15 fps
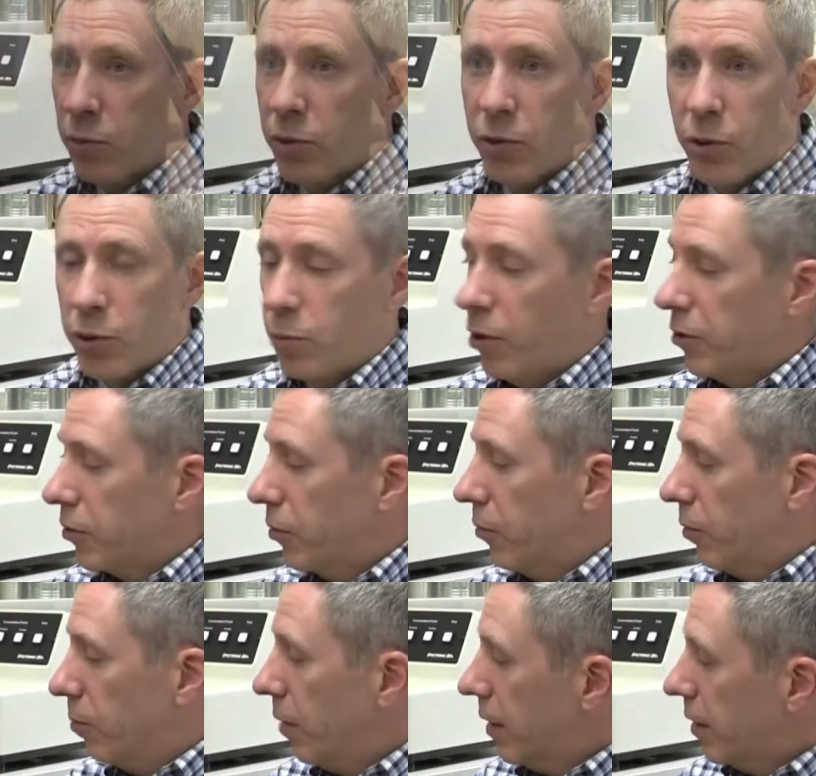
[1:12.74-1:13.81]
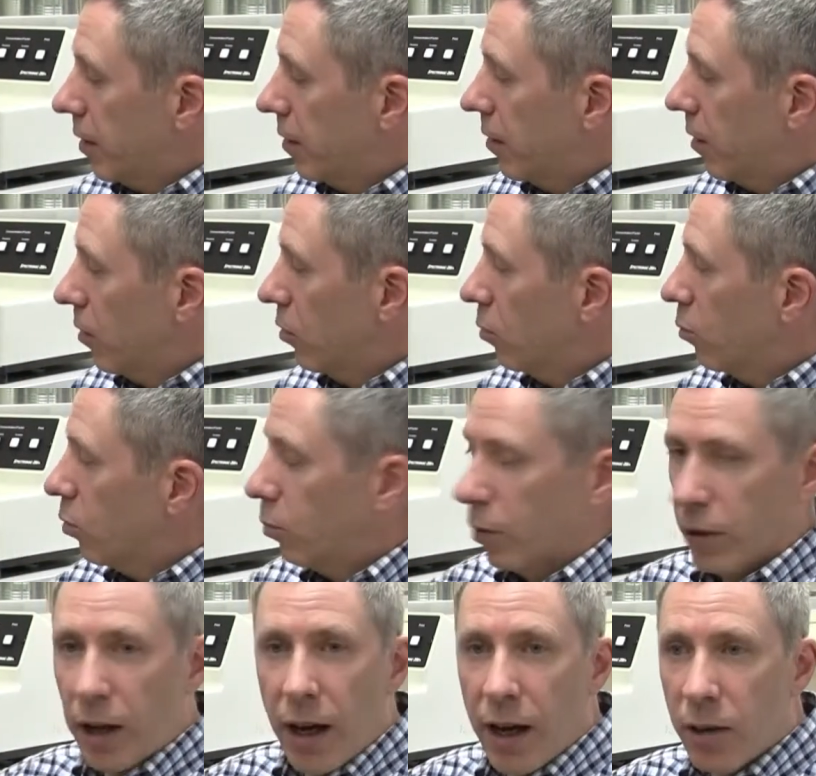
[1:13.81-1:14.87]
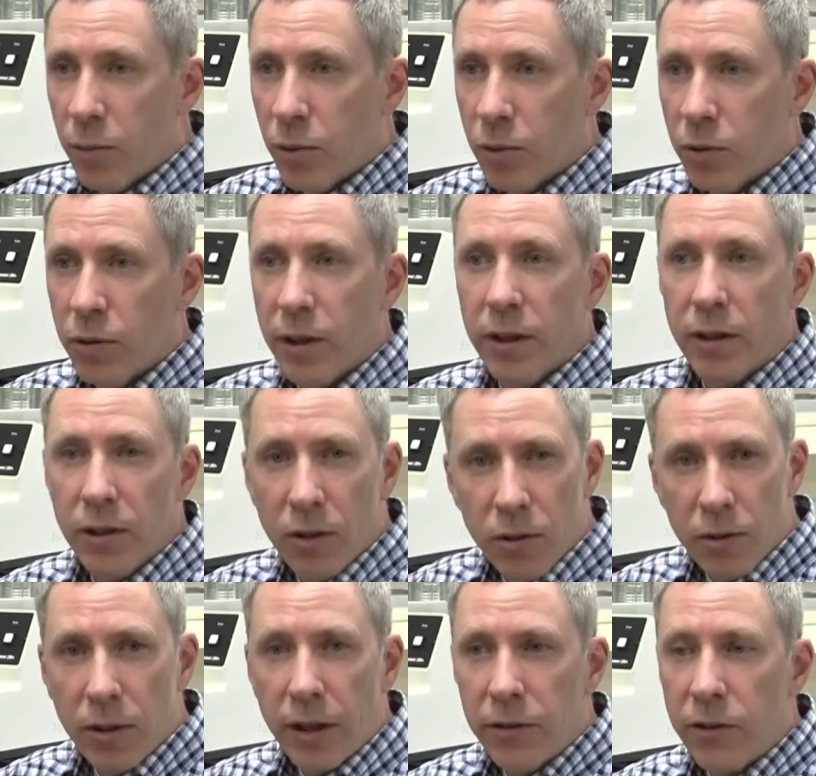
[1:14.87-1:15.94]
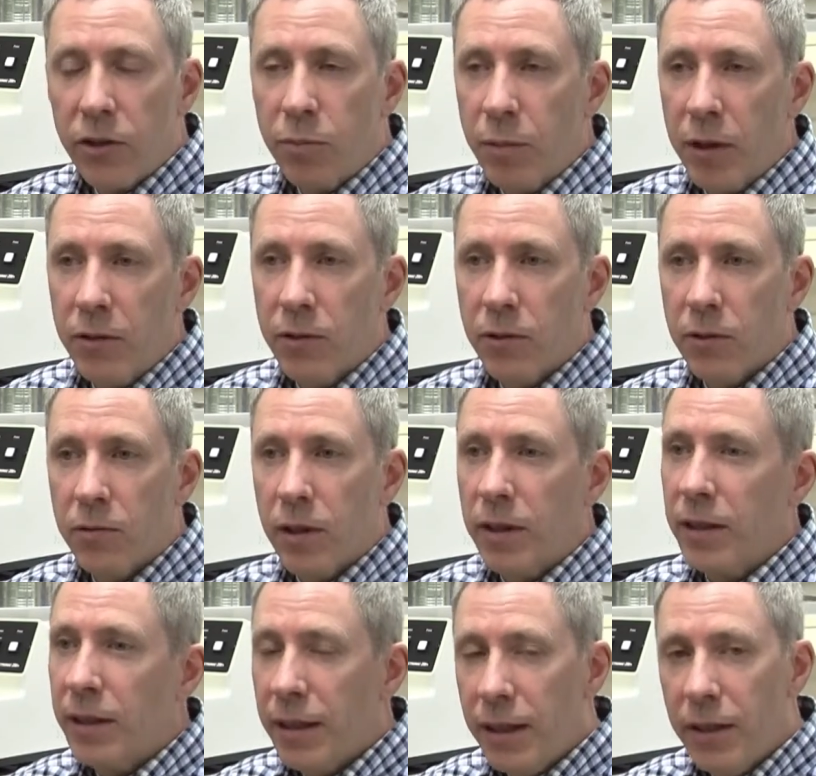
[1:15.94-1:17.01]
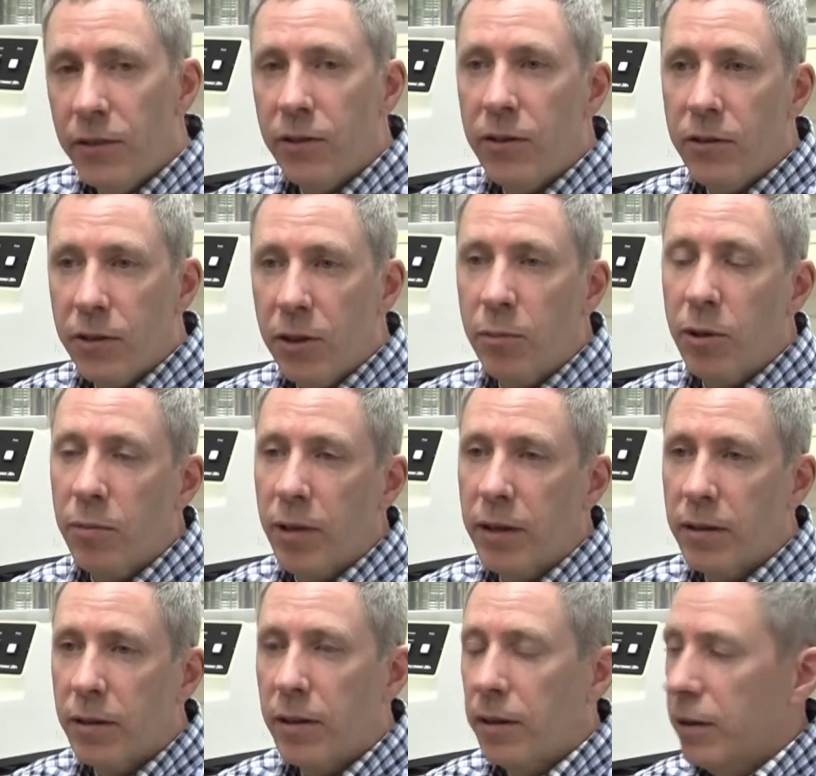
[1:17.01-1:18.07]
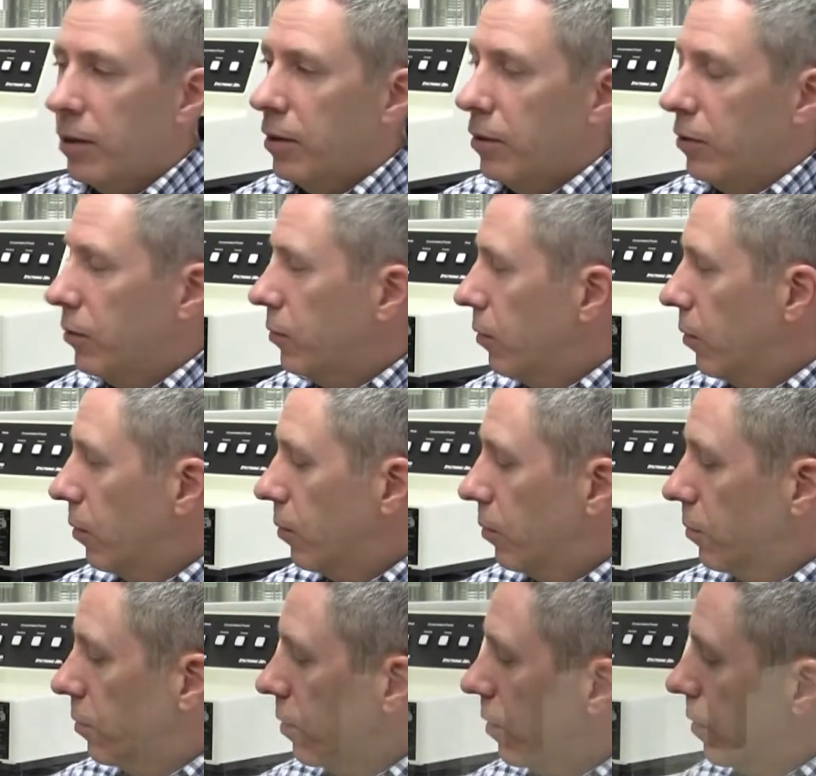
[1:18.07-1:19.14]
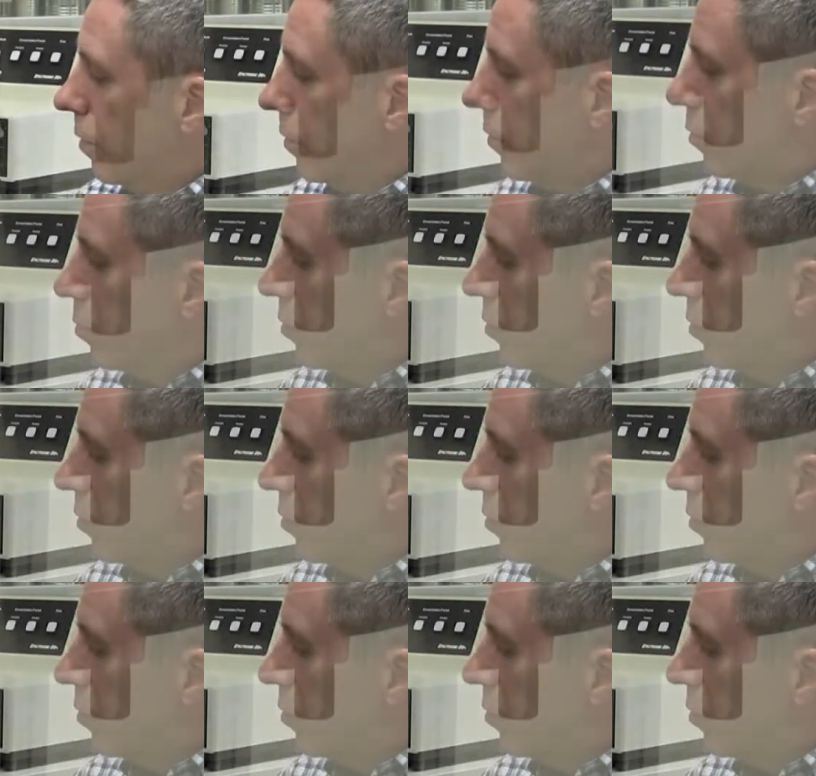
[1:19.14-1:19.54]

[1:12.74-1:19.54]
research project are to make it a little more reliable and a little less expensive and easy to implement. So this